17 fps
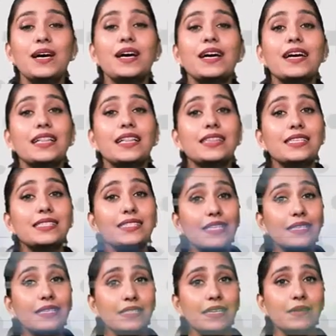The
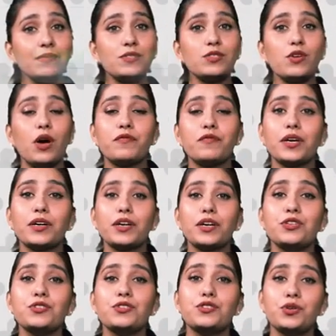system software
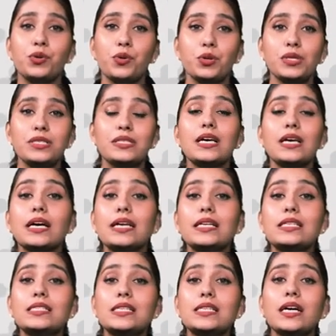controls the
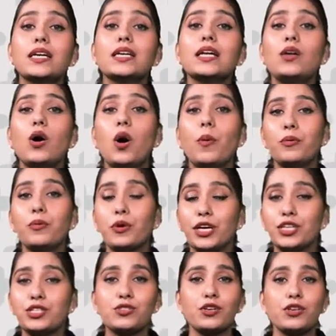internal
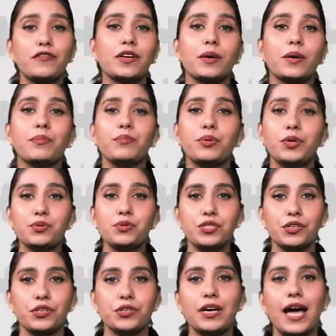operations of a
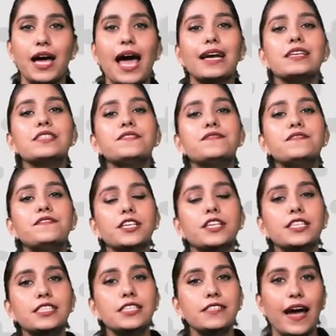computer and is
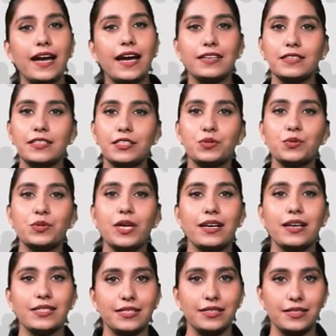further divided into
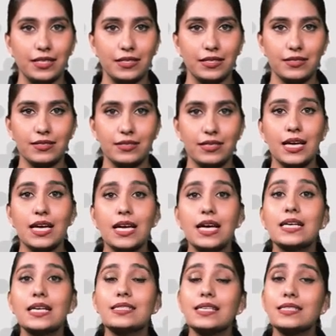categories:
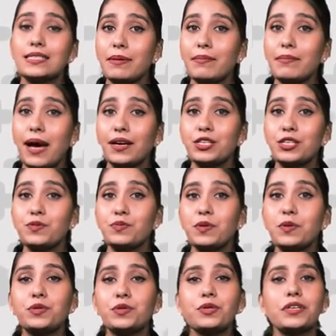system management
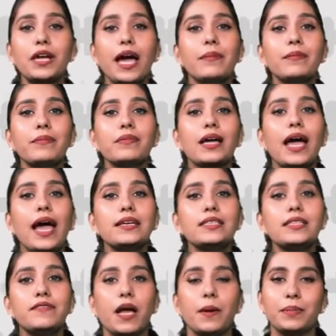program and
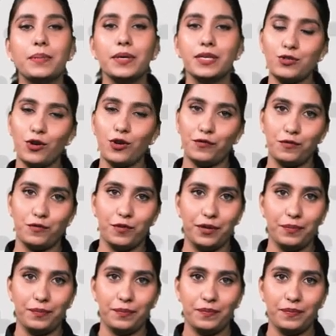developing software.
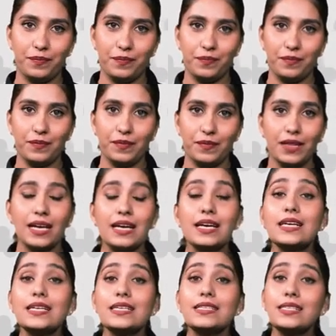
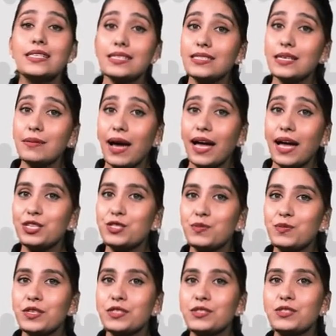System
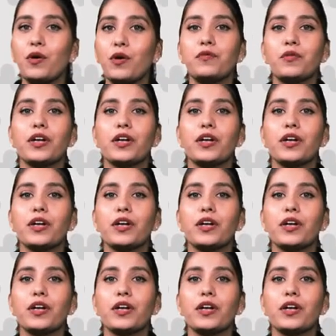management software